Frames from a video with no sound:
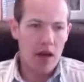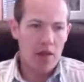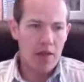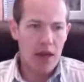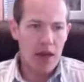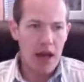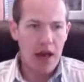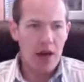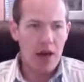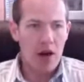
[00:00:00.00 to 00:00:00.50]

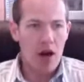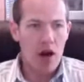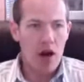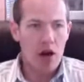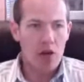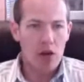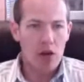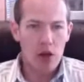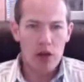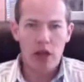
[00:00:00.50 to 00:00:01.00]
that are
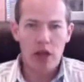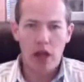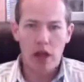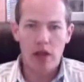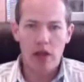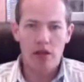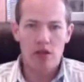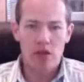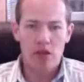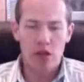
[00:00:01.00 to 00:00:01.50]

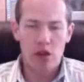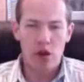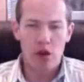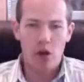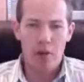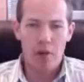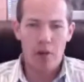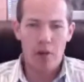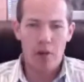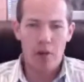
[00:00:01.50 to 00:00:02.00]
looking
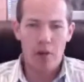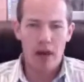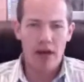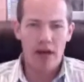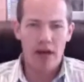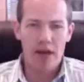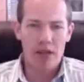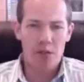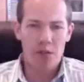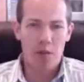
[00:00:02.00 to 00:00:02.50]
to
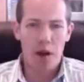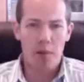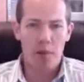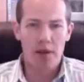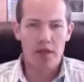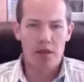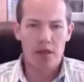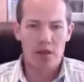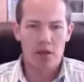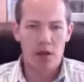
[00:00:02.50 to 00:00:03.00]
make a small
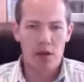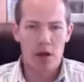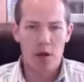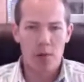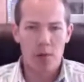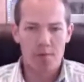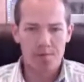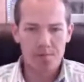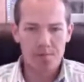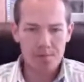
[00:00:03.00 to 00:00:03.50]
business
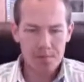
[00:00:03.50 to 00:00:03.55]
loan.